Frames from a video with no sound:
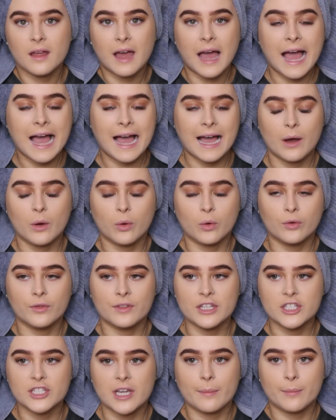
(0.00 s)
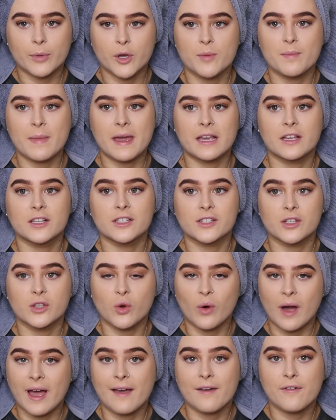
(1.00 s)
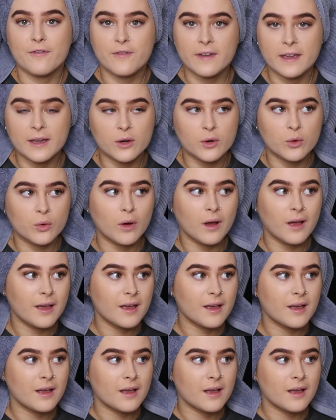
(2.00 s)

how the shampoo makes your hair feel,